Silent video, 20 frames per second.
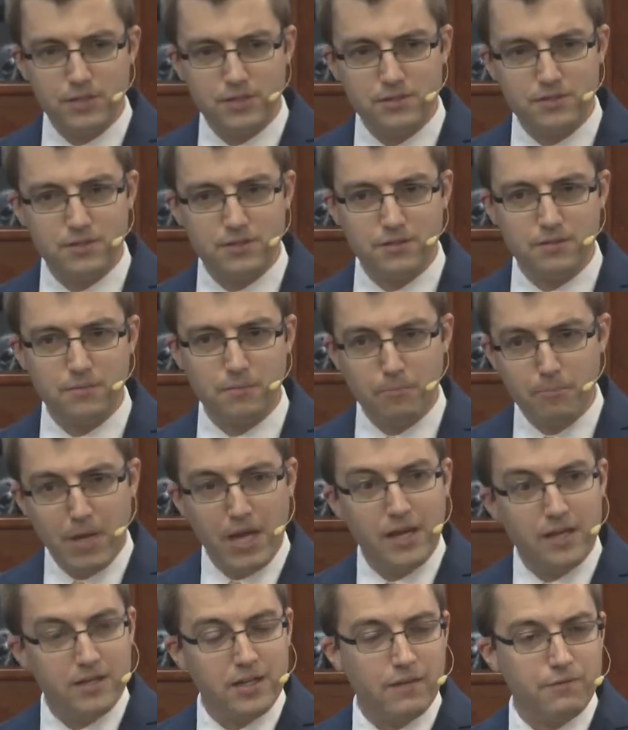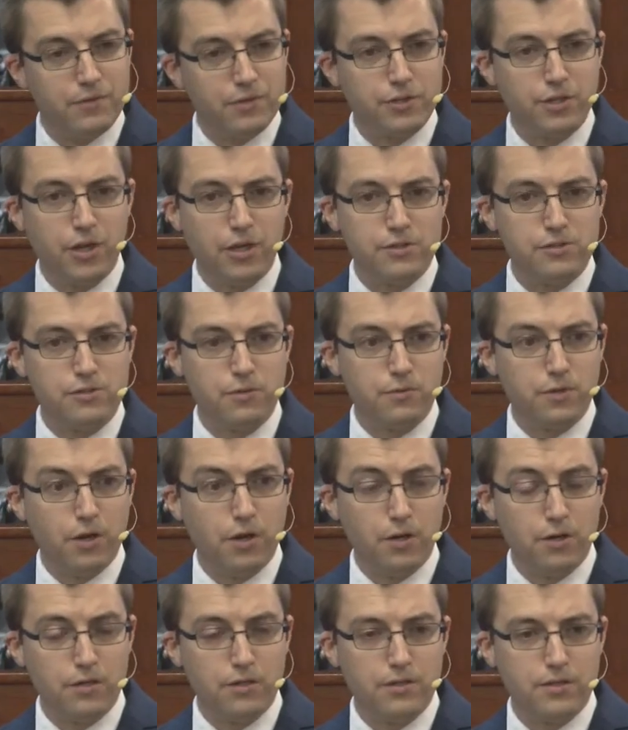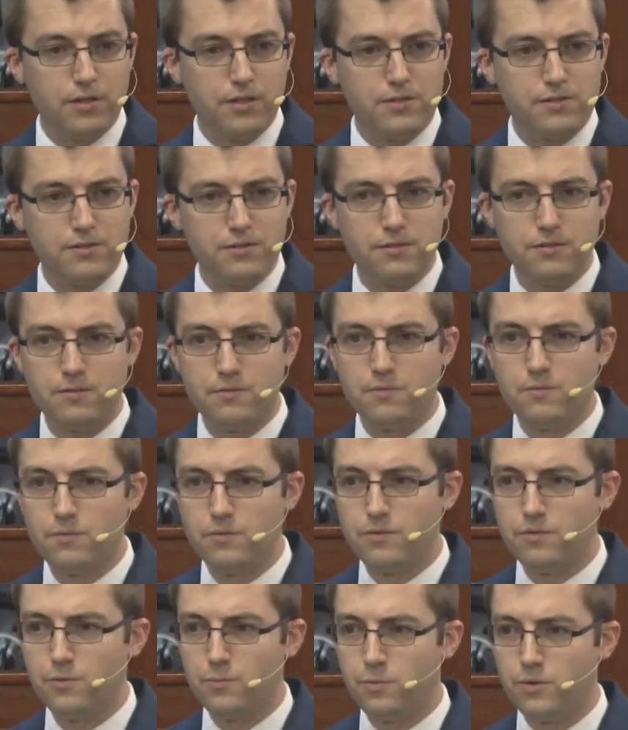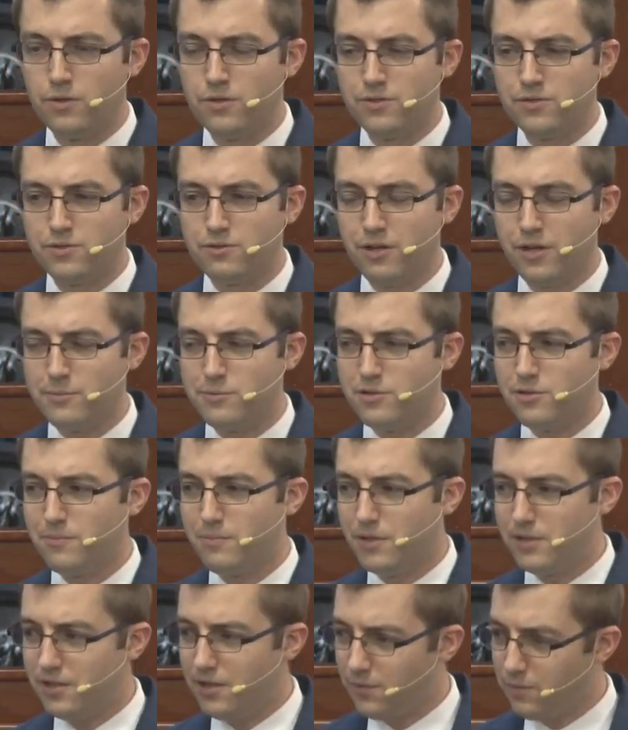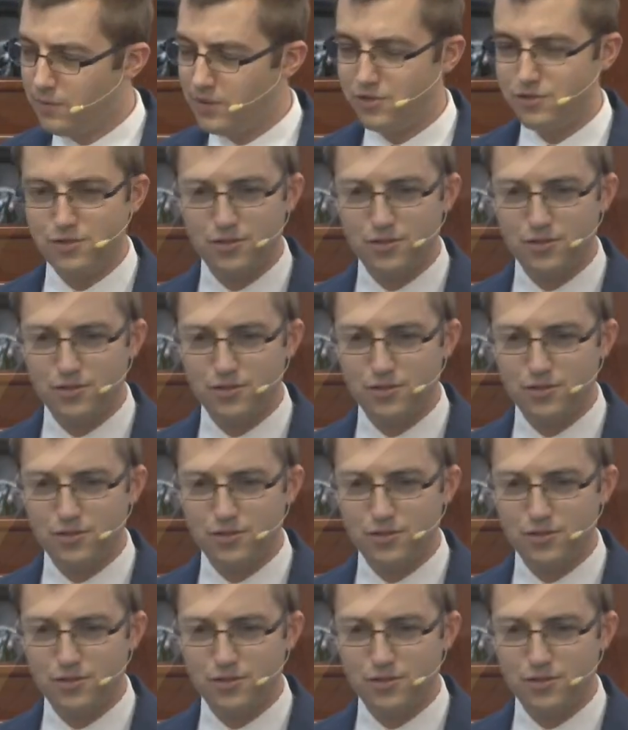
He's the man after God's own heart, as the, the word describes him. But yet we